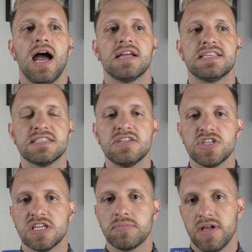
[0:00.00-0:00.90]
Disney
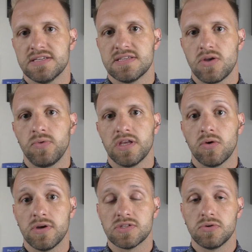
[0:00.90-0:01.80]
Genie Plus is only
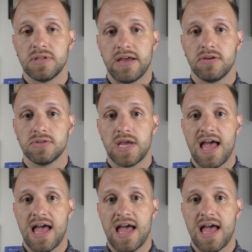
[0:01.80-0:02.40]
going to allow you to